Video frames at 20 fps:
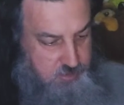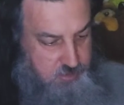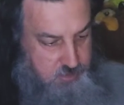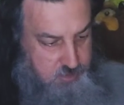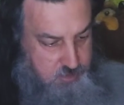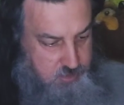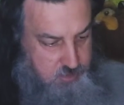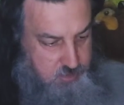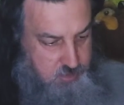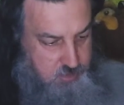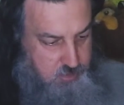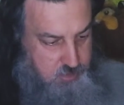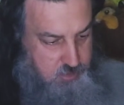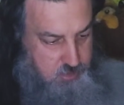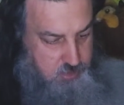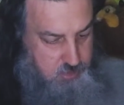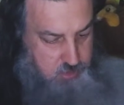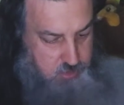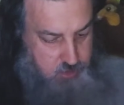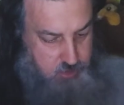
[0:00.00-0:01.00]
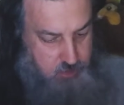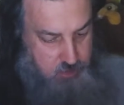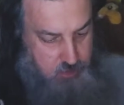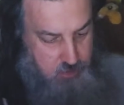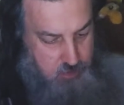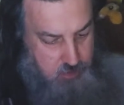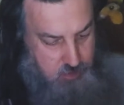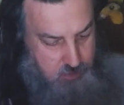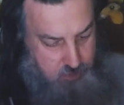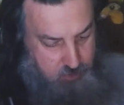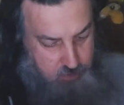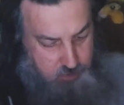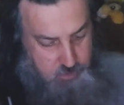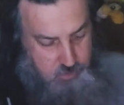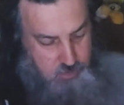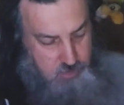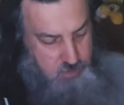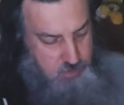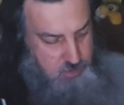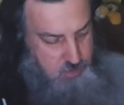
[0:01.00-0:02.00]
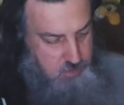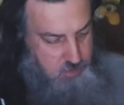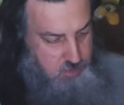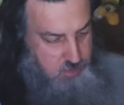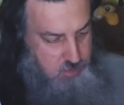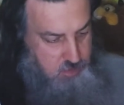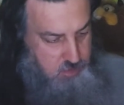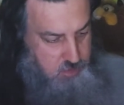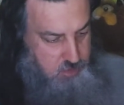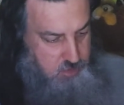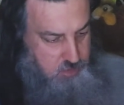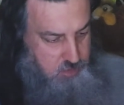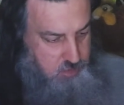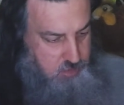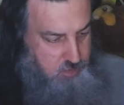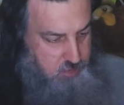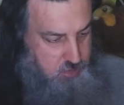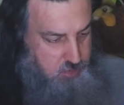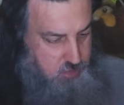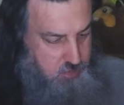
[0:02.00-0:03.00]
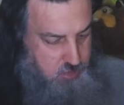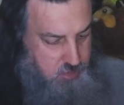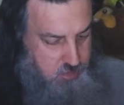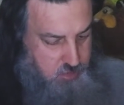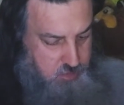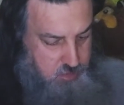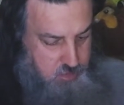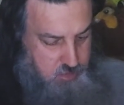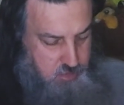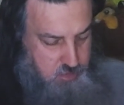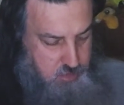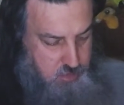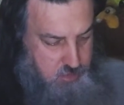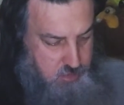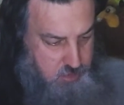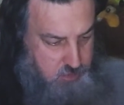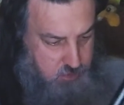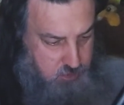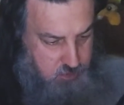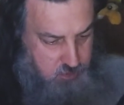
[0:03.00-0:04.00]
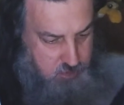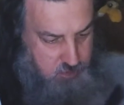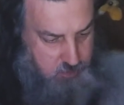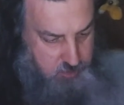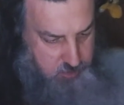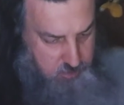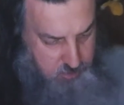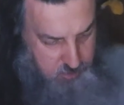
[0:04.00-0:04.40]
(no one is talking)